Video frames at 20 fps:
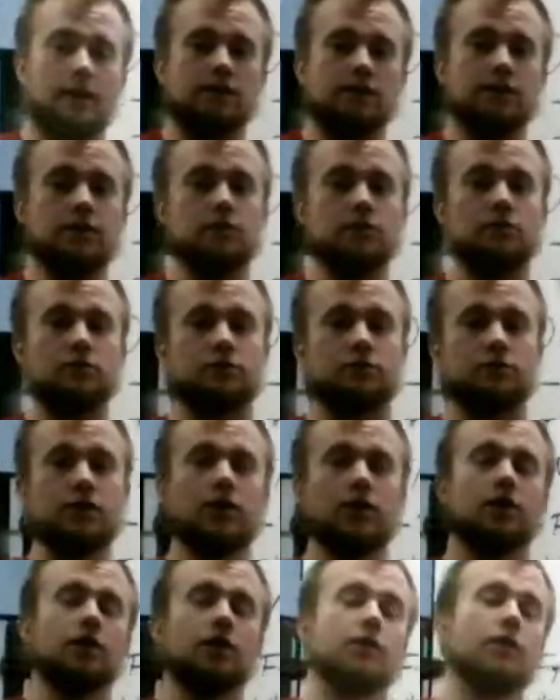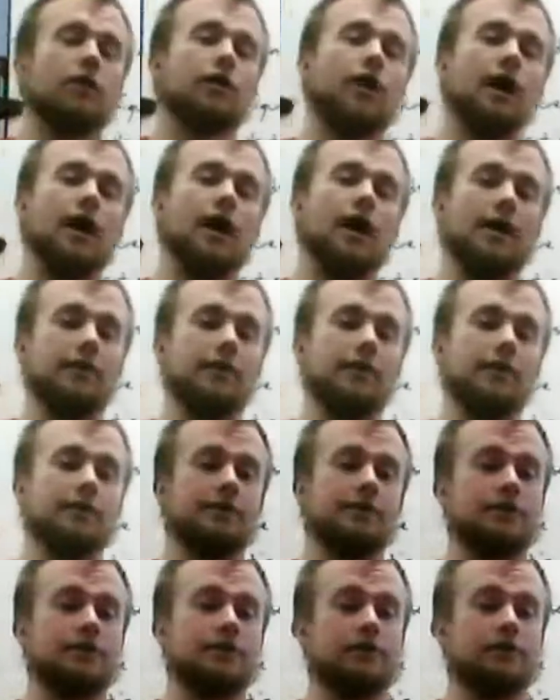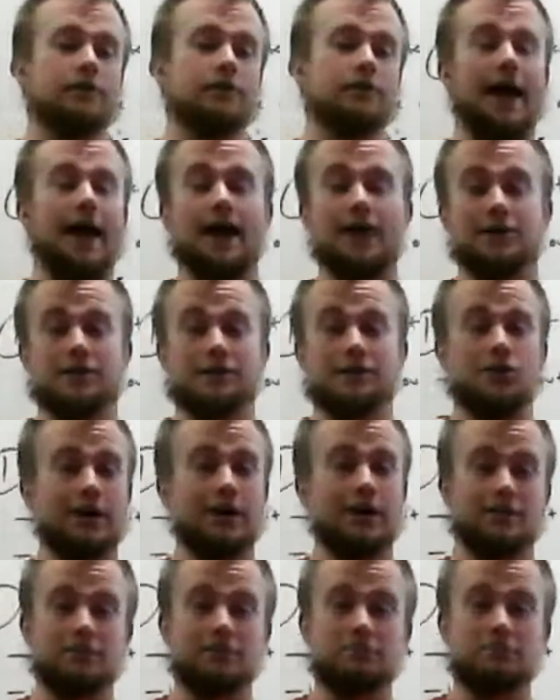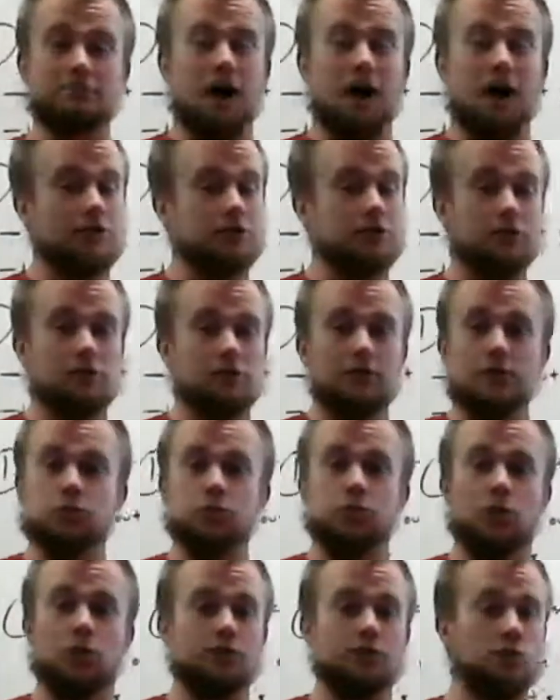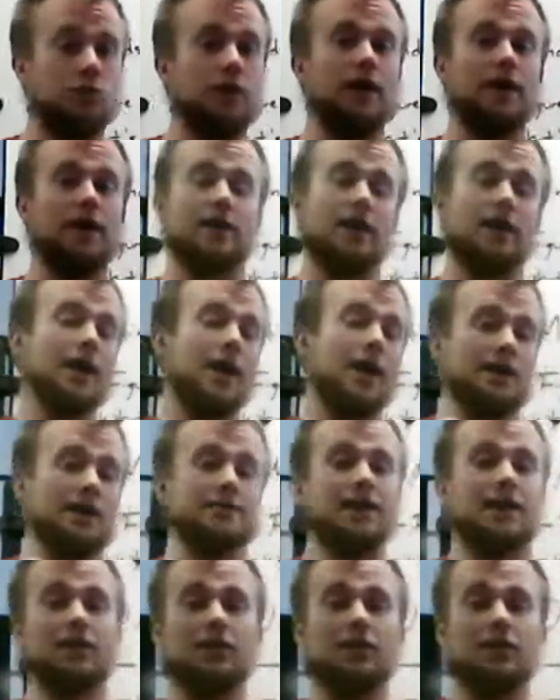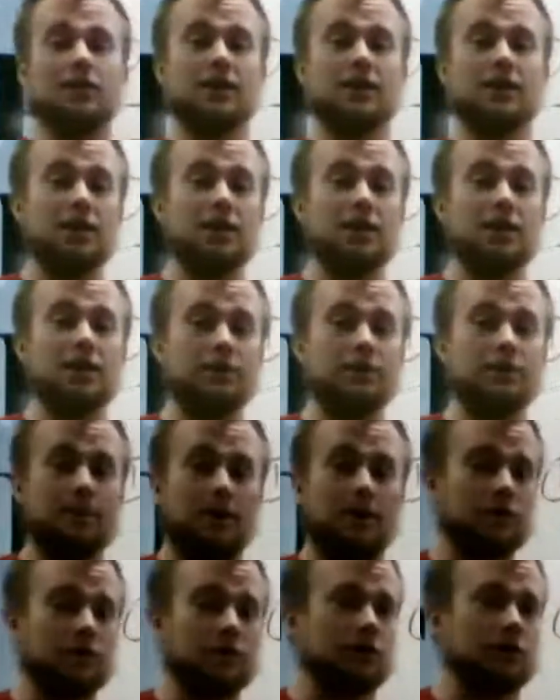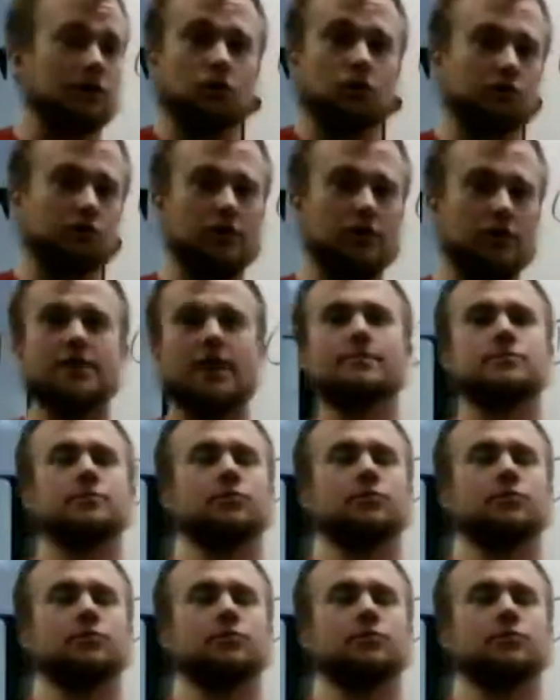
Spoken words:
I try to talk to you at least once a week. I send you emails at least 2 to 3 times a week that I